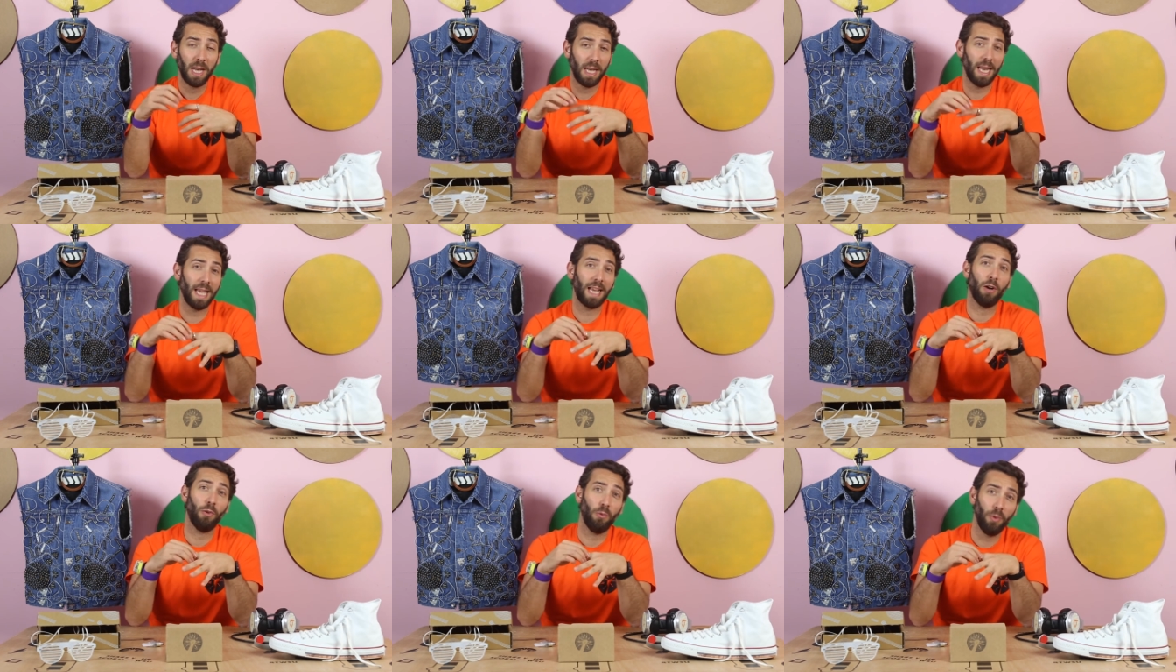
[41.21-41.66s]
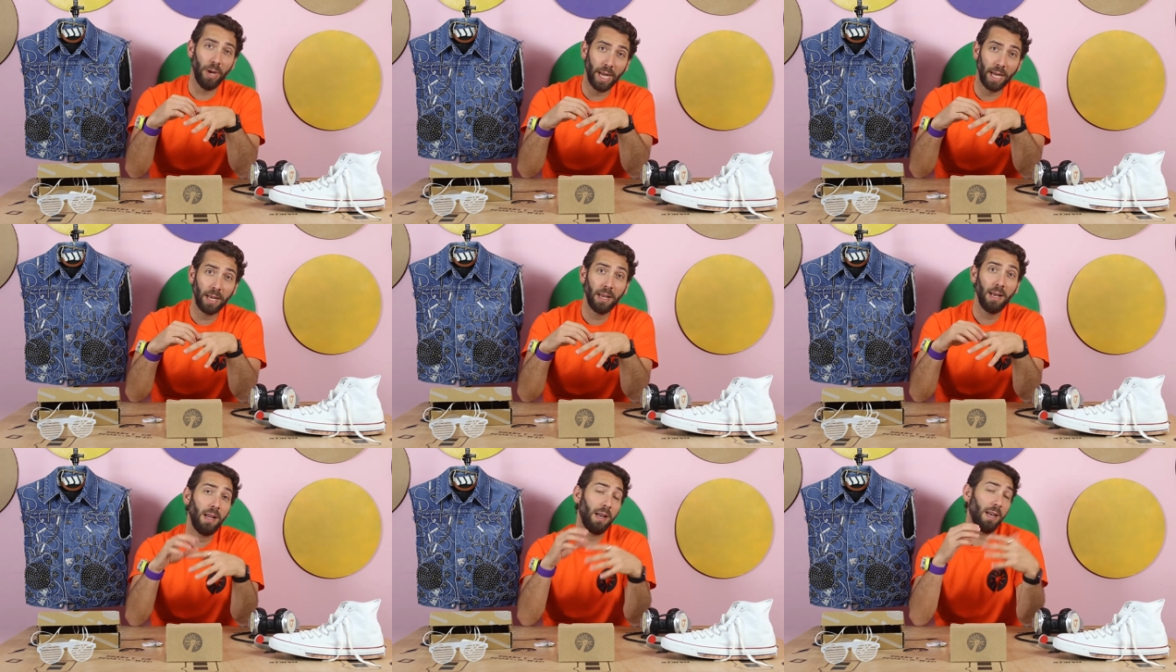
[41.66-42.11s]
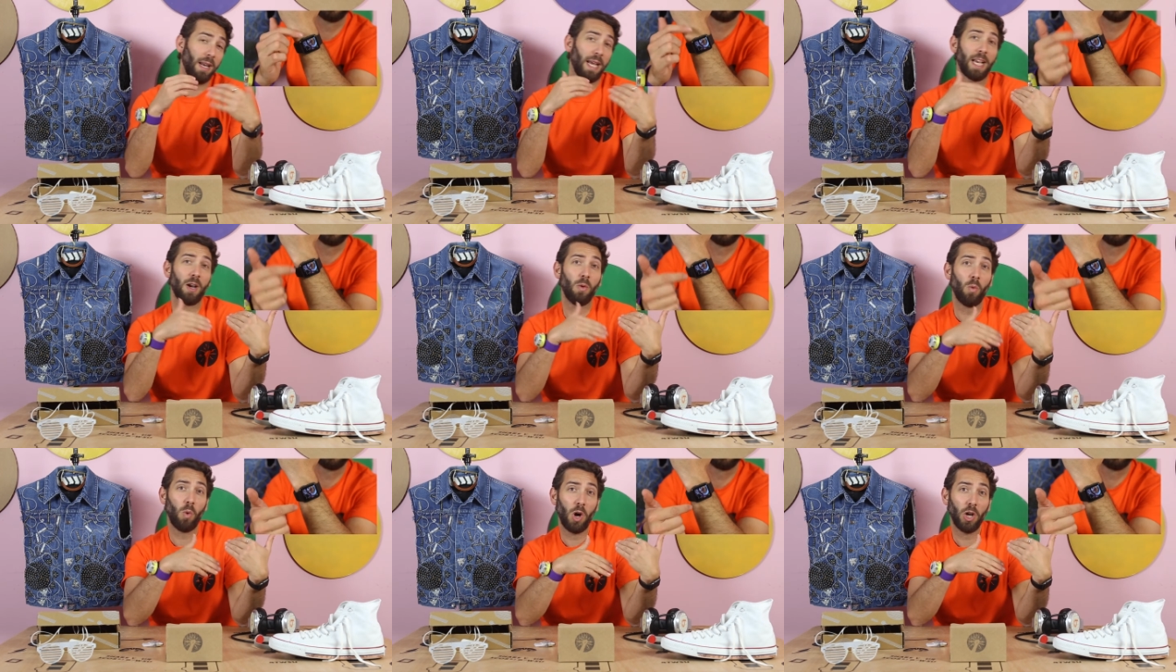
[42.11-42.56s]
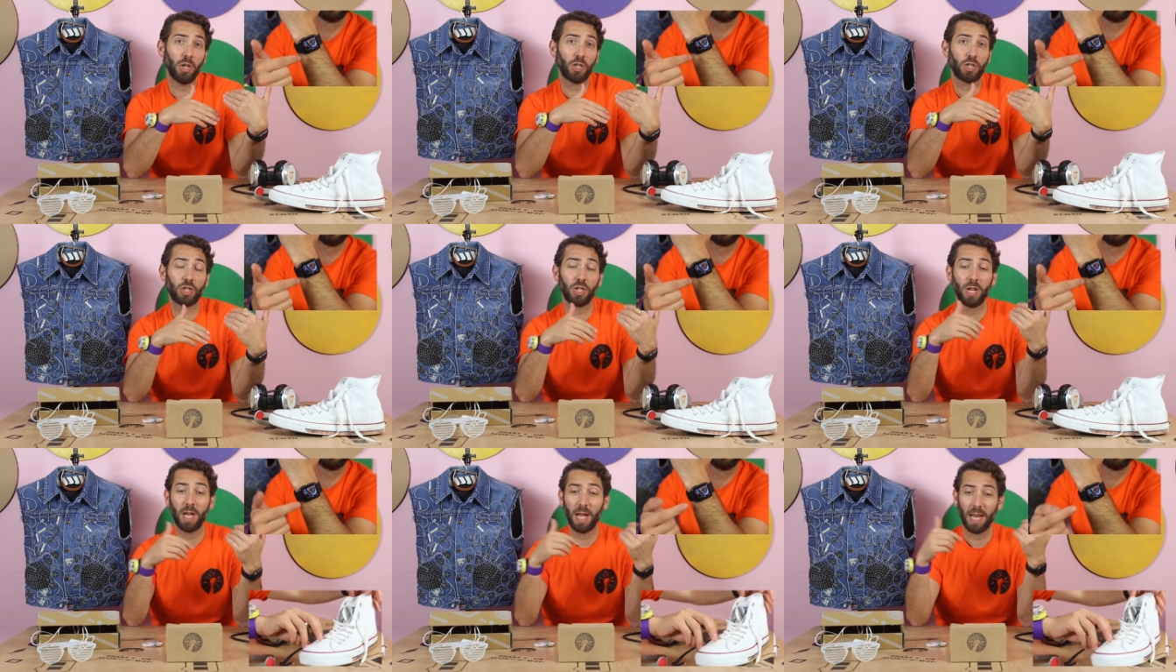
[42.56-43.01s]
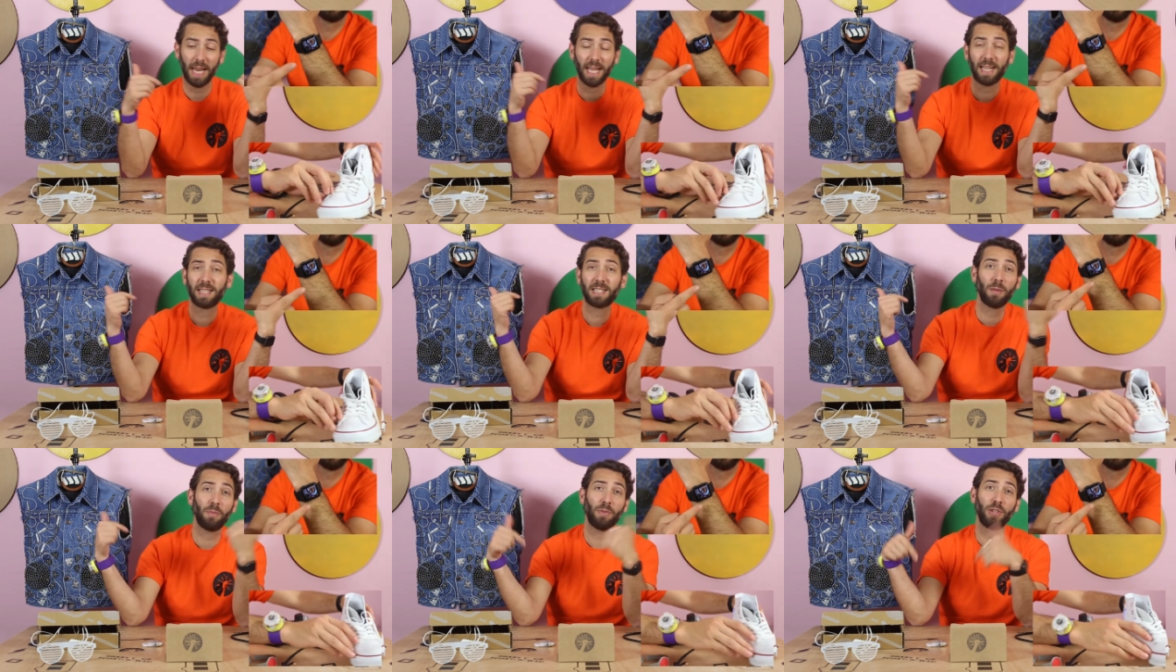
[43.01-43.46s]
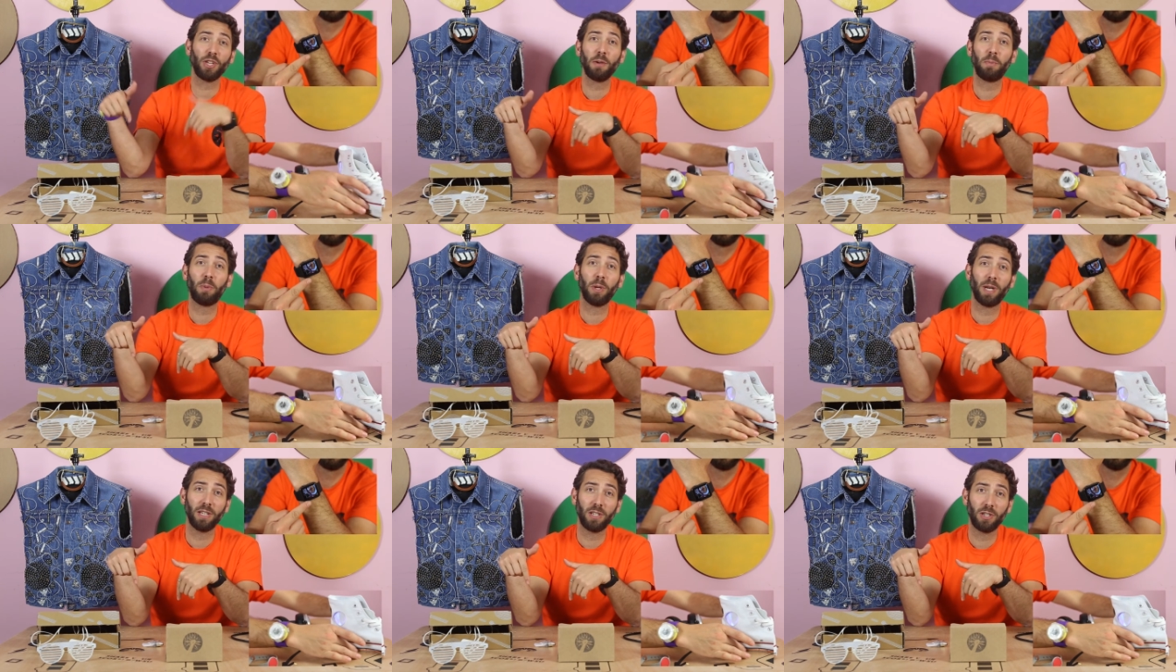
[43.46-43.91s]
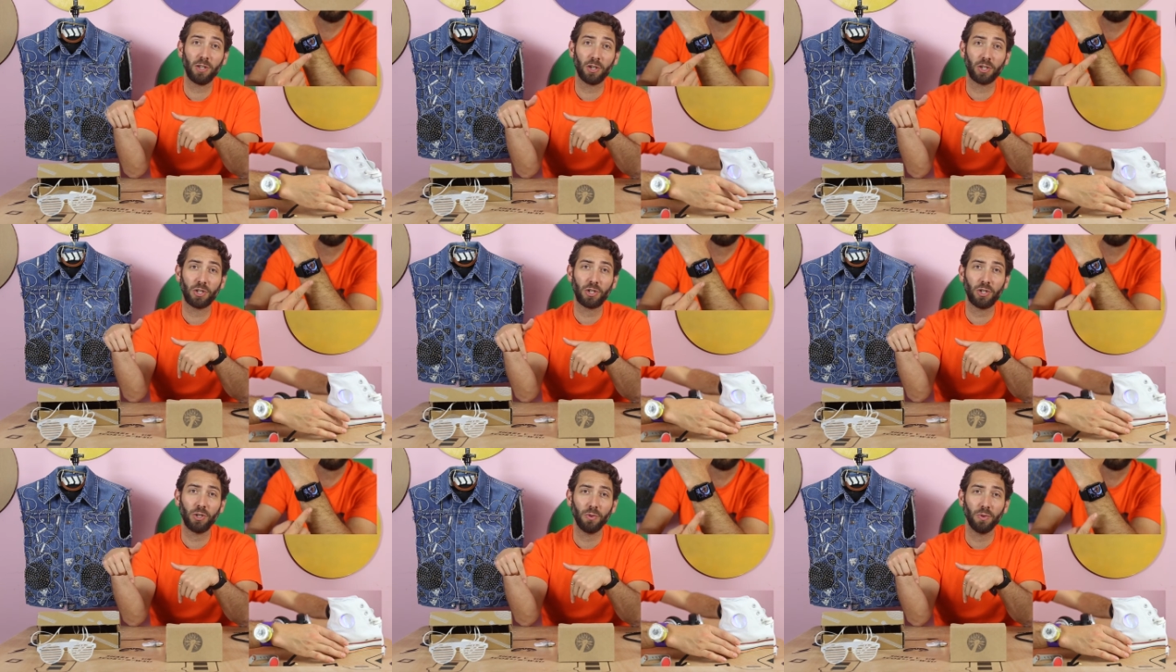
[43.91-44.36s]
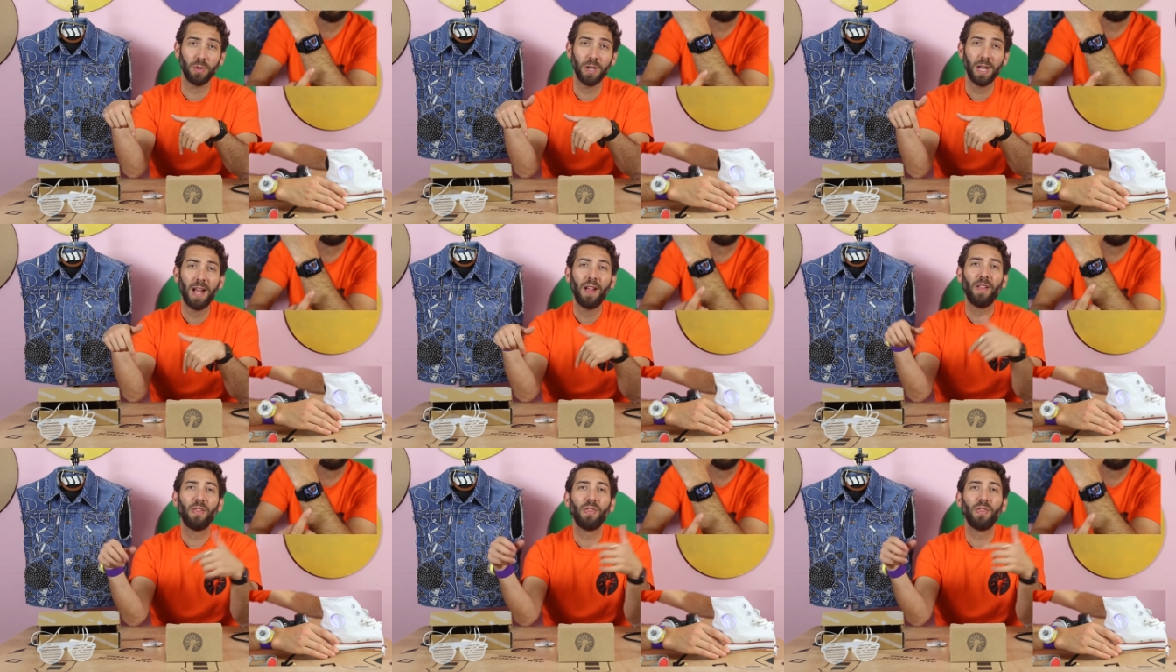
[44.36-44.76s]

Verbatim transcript: like a ring, like a watch, like something you put into your shoe.